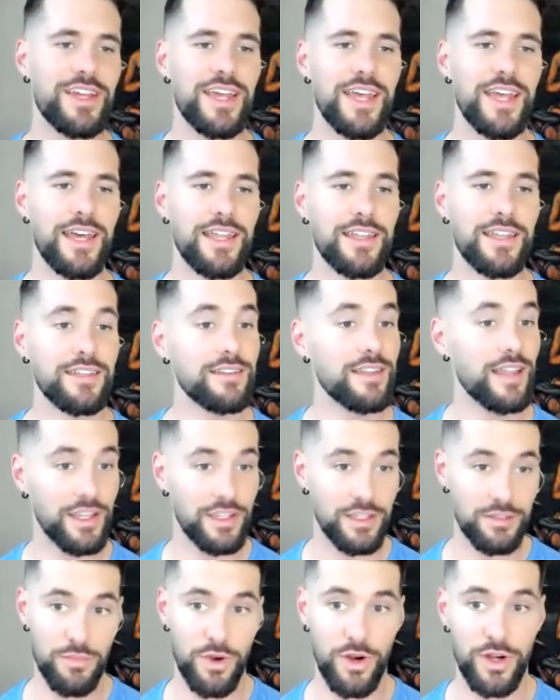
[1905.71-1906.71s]
And yep.
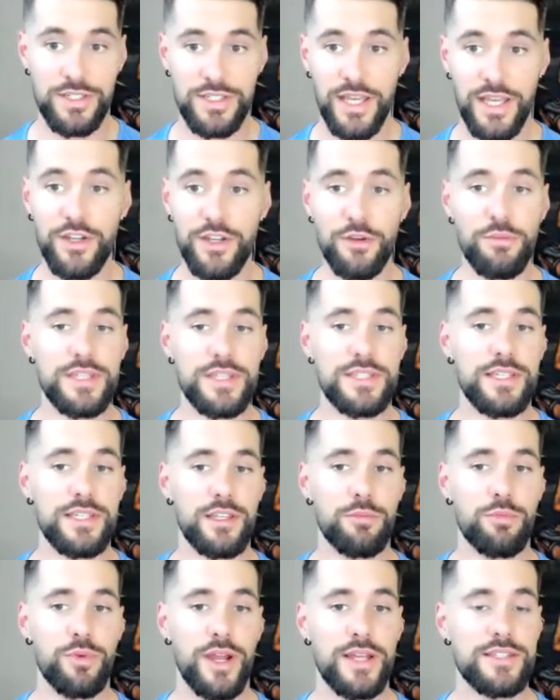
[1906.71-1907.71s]
like Mark said, you're missing
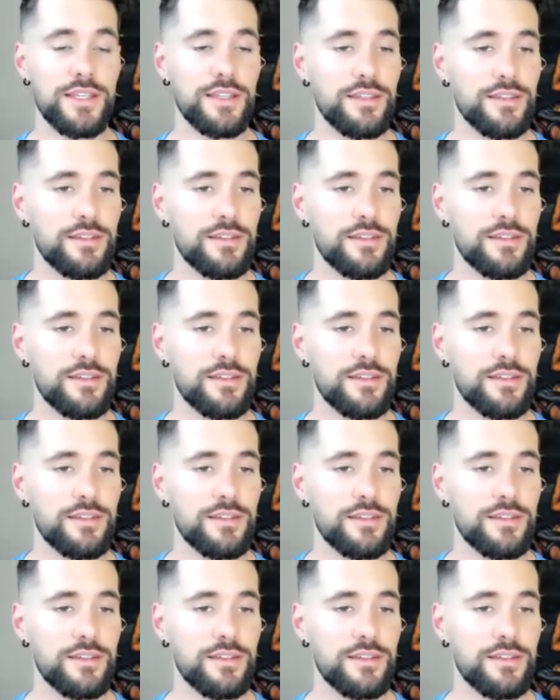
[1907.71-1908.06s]
the present.